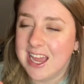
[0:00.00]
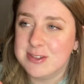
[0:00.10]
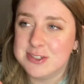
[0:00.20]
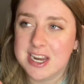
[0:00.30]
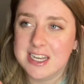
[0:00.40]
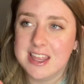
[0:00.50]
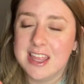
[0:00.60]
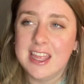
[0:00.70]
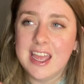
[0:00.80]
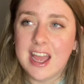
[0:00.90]
I was trying to
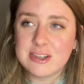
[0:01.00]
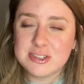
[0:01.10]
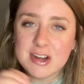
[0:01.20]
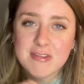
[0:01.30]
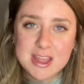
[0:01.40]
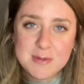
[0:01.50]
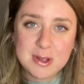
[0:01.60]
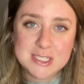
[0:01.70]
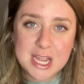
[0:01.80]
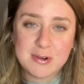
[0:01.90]
write them
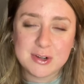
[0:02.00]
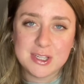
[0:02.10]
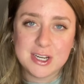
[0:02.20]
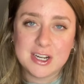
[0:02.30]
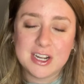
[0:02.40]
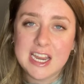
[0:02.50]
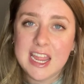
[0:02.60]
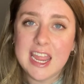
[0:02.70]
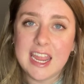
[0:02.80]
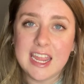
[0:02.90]
all down earlier,
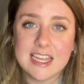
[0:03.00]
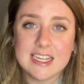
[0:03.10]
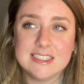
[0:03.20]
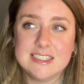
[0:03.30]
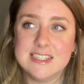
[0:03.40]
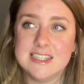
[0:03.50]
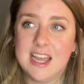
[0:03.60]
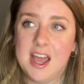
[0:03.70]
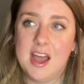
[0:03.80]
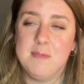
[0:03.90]
and
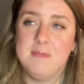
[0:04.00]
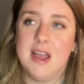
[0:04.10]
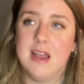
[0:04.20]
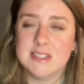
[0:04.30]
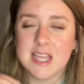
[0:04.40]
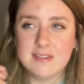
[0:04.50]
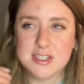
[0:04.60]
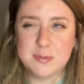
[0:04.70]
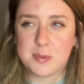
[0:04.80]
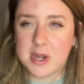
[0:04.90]
I was kind of
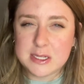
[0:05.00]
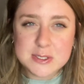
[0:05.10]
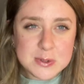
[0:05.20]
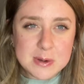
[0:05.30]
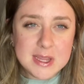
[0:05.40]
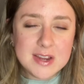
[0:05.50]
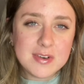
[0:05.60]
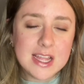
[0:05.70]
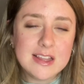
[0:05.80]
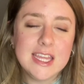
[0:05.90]
just brainstorming,
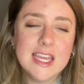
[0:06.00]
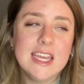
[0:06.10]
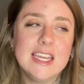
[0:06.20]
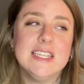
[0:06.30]
frankly.